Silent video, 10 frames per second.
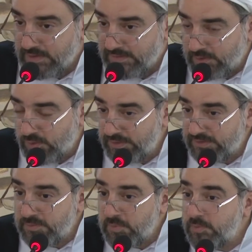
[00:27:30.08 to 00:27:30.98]
They call
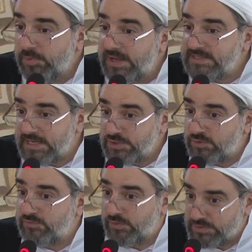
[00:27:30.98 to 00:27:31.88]
it the
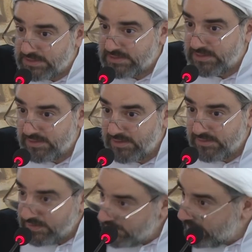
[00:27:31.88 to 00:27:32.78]
mobilization forces.
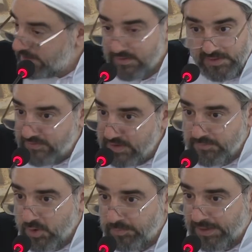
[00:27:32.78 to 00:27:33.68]
They're very
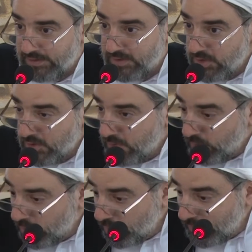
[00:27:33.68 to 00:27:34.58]
mobile.
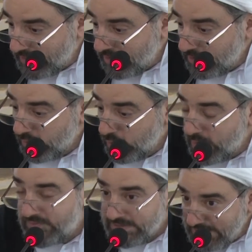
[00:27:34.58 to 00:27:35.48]

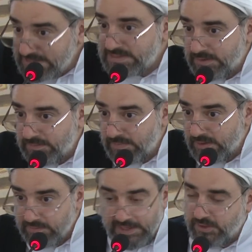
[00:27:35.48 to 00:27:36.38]
Whoever needs them,
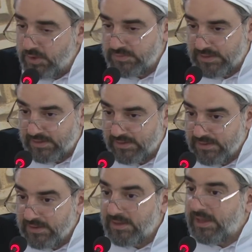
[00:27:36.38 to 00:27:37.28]
they go there.
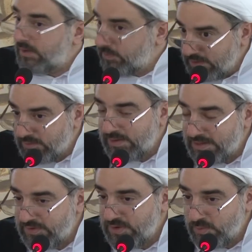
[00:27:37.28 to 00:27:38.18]
And
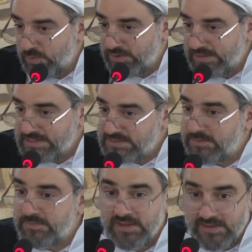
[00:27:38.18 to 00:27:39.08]
whenever no one needs
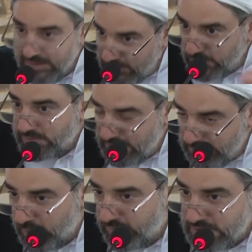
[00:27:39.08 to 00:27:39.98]
them, they go to the
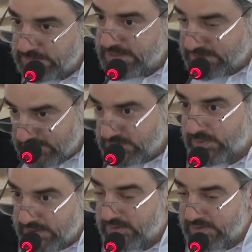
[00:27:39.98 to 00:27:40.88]
impoverished places
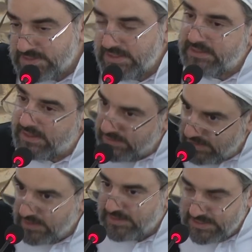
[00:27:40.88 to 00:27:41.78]
where there is need, and
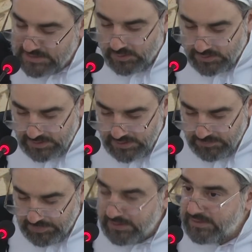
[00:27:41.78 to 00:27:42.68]
they start
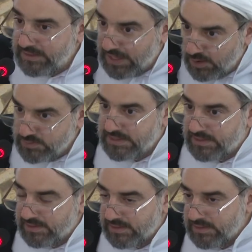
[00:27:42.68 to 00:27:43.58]
building housing